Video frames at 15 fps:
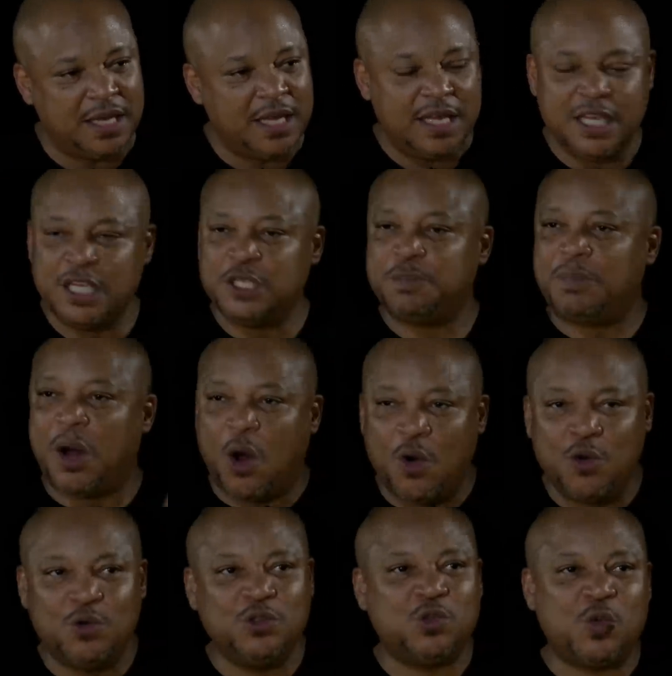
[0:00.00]
Mm-hmm. He's
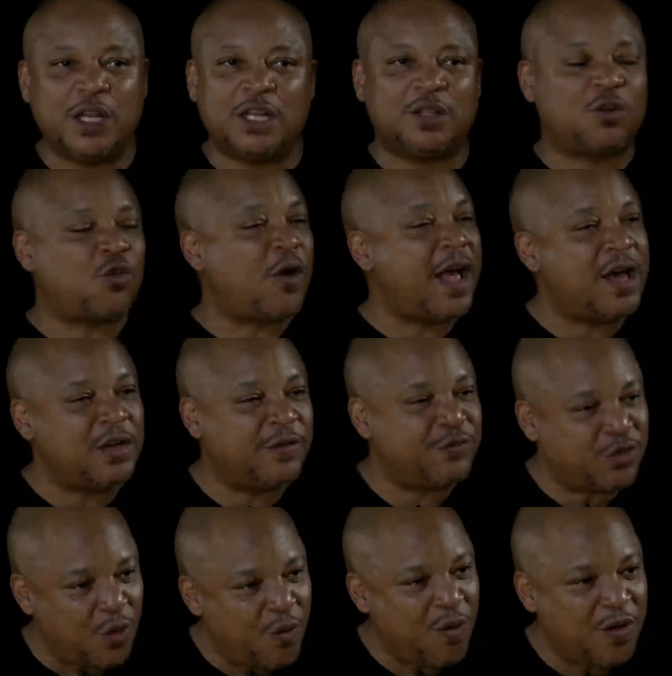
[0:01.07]
posed with a crown of
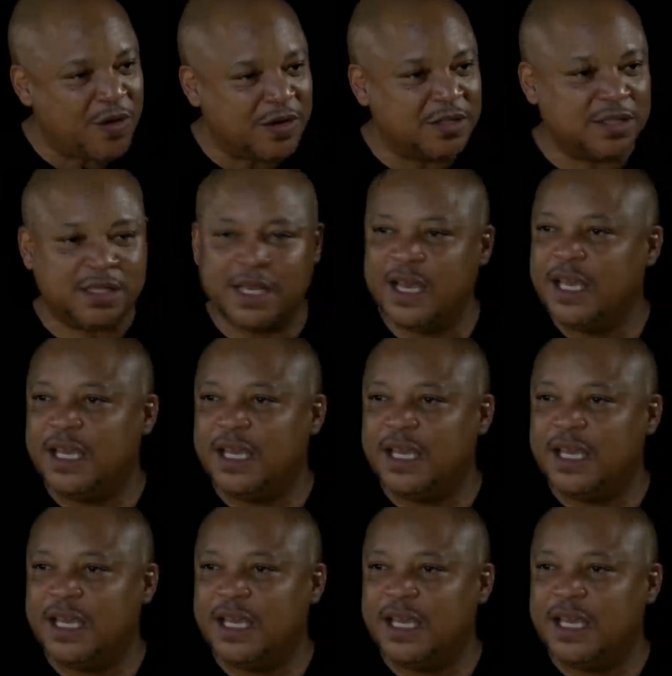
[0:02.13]
thorns.